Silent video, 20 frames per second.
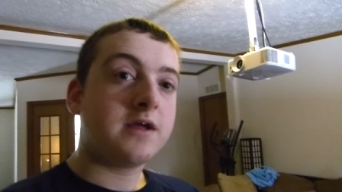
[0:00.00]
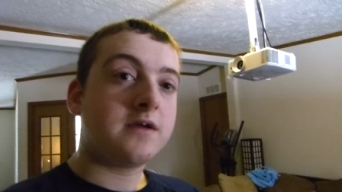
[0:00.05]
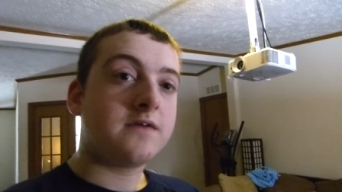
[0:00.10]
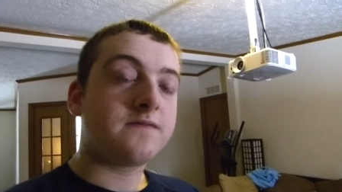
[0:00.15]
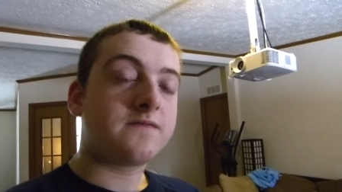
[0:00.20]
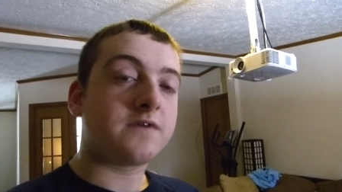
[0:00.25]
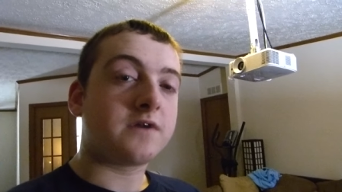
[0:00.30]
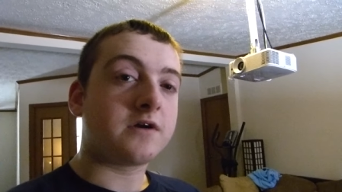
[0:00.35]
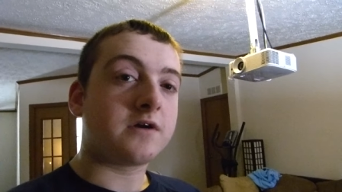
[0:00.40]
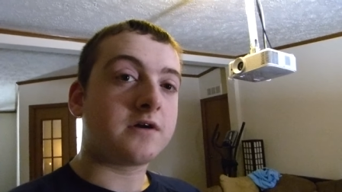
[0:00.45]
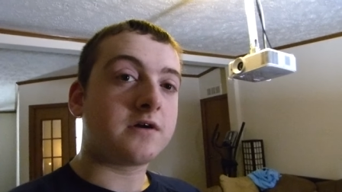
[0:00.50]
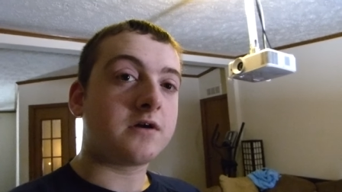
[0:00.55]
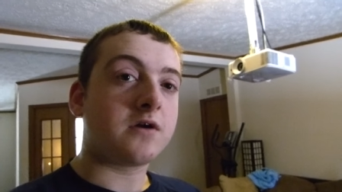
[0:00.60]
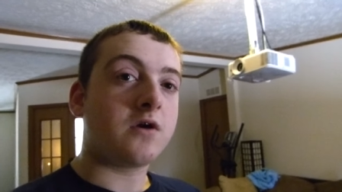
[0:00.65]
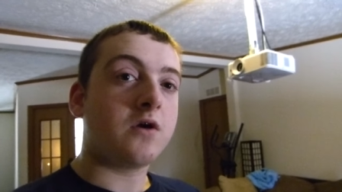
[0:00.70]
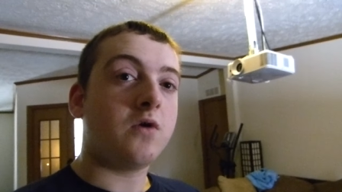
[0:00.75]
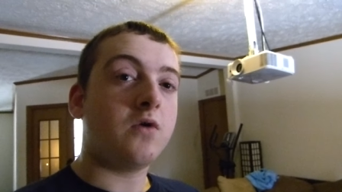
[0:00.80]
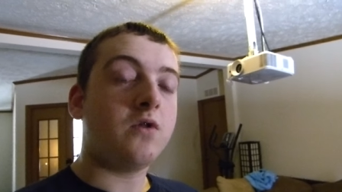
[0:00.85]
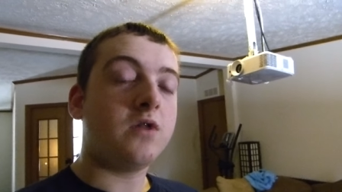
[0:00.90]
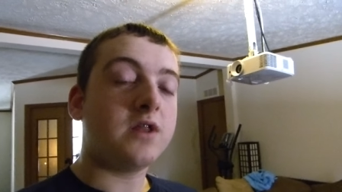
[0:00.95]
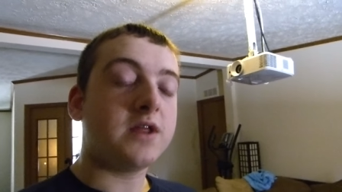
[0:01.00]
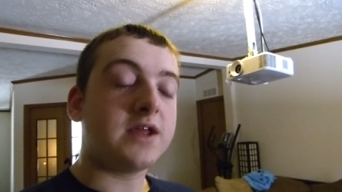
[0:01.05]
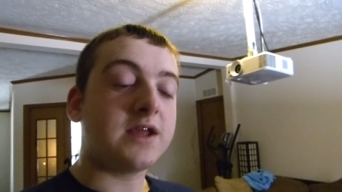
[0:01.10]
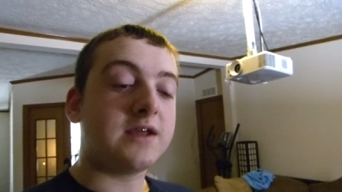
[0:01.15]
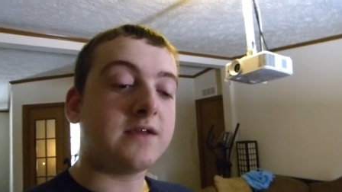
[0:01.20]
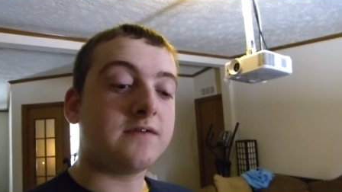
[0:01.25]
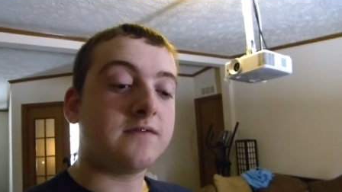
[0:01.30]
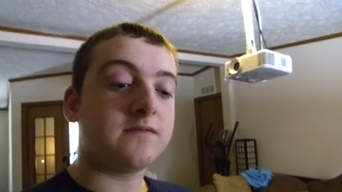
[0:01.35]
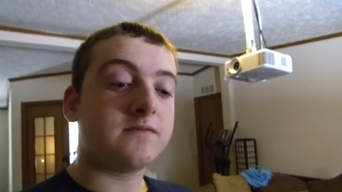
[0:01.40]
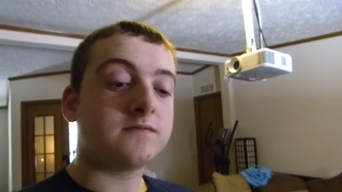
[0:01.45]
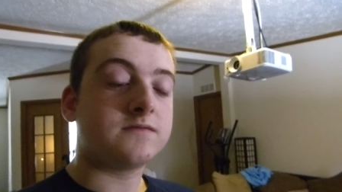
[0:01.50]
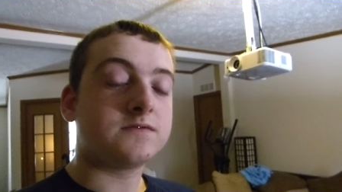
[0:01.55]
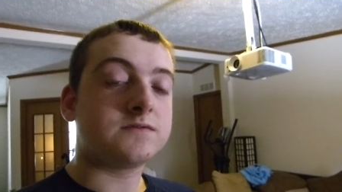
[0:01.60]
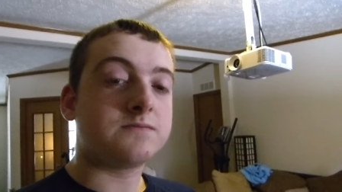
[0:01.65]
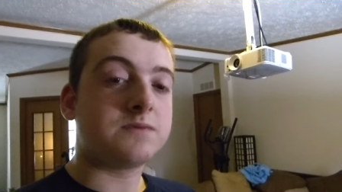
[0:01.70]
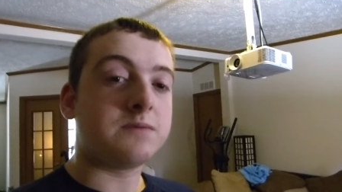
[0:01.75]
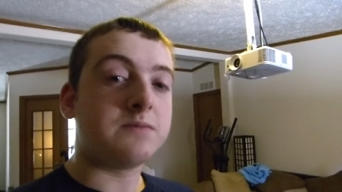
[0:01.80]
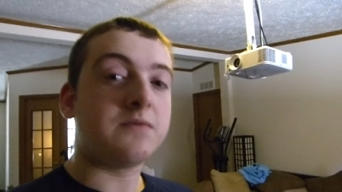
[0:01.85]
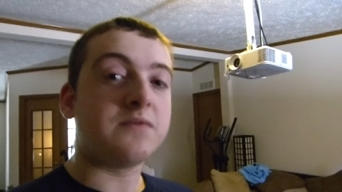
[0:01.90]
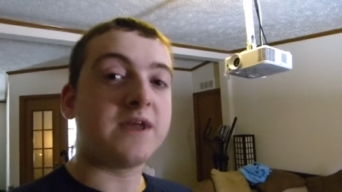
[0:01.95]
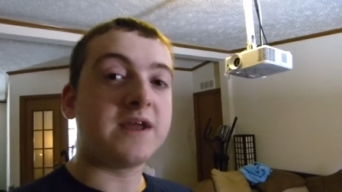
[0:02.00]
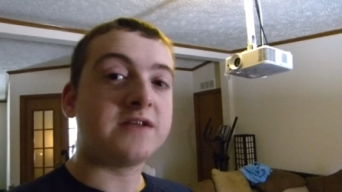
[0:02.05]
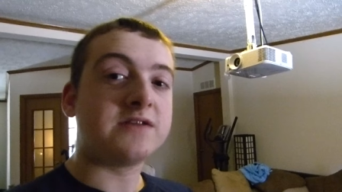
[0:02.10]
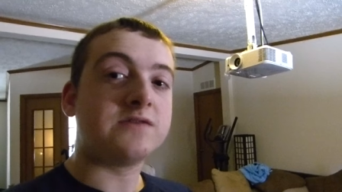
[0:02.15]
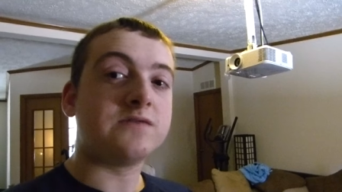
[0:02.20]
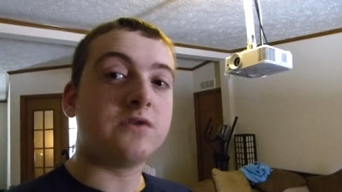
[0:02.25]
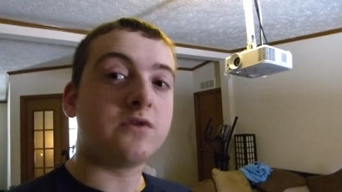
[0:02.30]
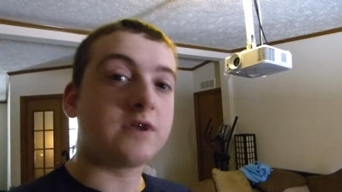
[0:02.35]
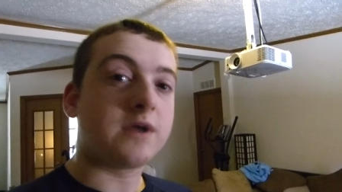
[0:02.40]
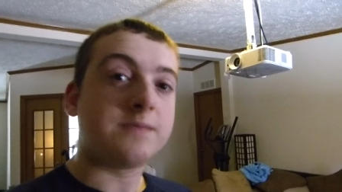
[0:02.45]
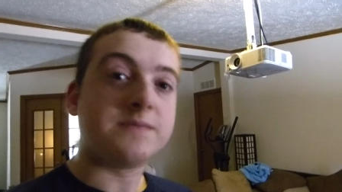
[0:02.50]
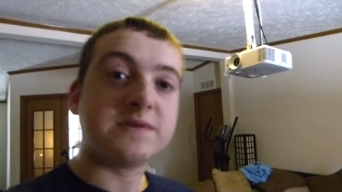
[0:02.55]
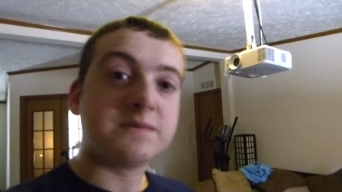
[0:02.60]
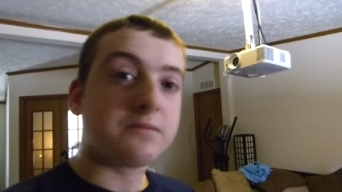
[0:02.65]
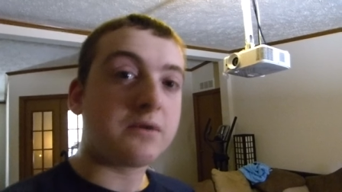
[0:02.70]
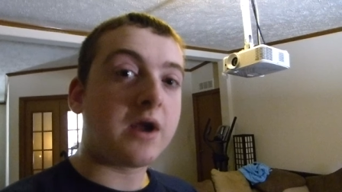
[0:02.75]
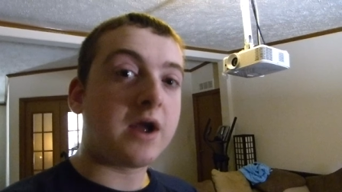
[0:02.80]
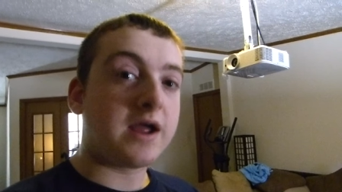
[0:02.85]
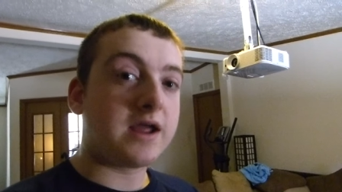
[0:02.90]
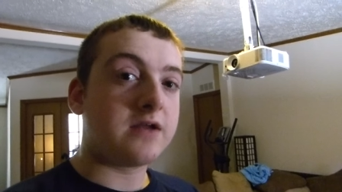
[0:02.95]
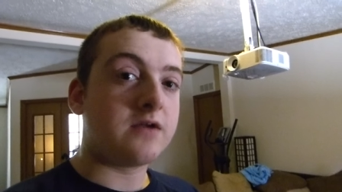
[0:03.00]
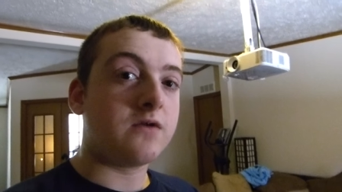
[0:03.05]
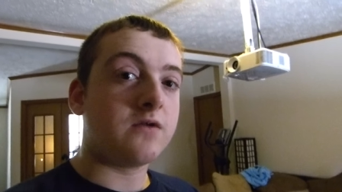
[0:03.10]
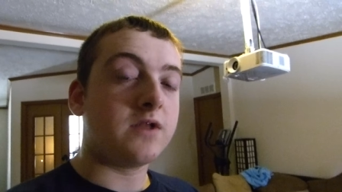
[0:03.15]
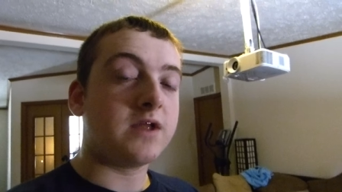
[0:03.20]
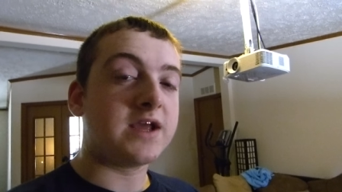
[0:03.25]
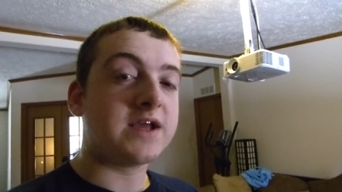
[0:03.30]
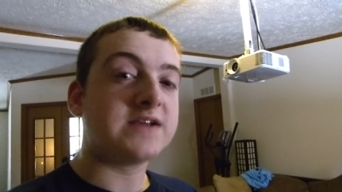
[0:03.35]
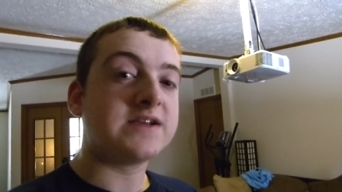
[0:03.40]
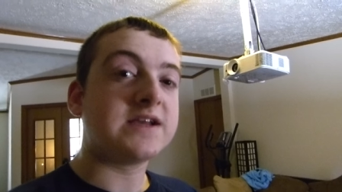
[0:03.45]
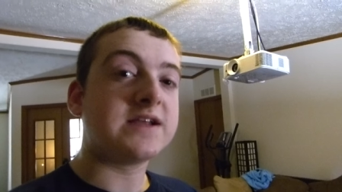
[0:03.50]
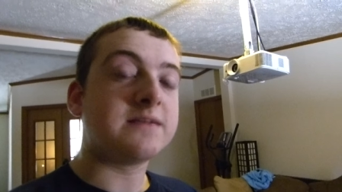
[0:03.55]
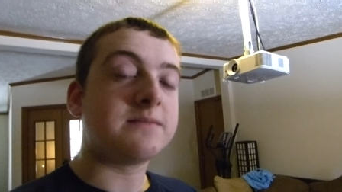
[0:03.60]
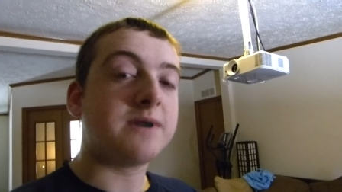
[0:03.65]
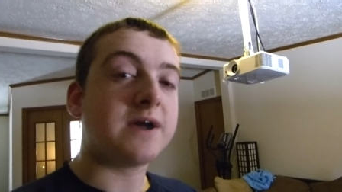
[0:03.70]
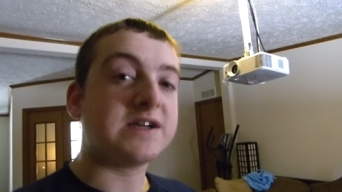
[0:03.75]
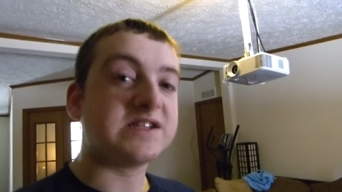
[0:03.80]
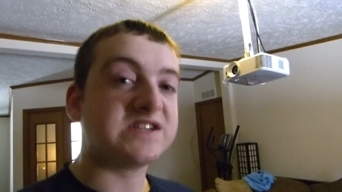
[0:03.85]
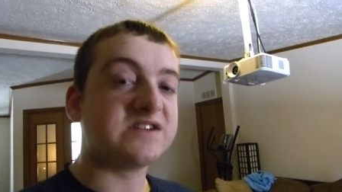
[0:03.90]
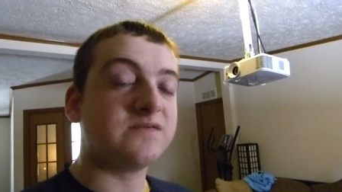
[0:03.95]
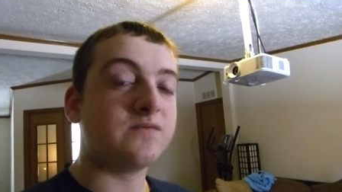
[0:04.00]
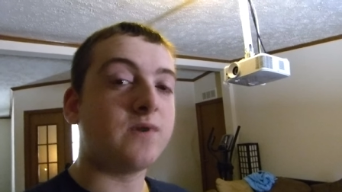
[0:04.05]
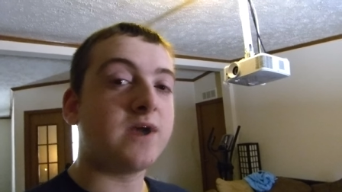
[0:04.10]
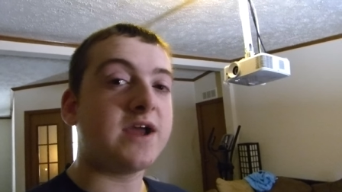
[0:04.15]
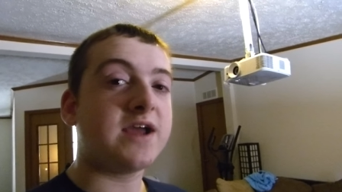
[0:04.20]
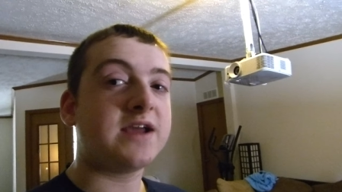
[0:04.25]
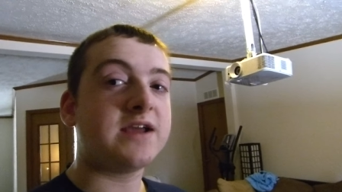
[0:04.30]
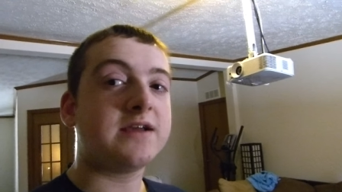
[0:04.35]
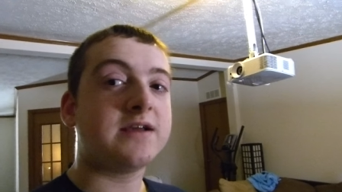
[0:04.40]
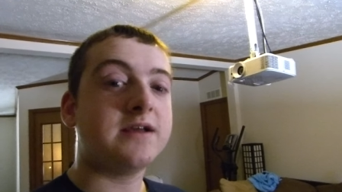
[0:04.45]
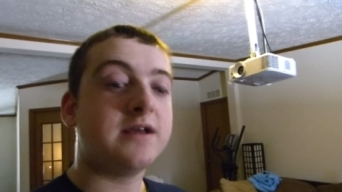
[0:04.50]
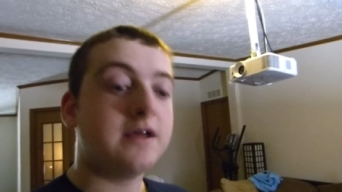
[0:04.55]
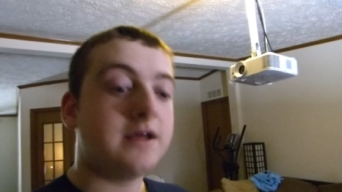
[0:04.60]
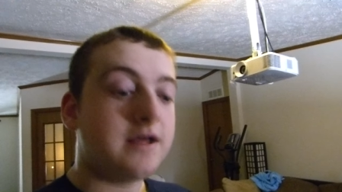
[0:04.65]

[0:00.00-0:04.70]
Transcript: for only people that do look up to Brian only in a positive way.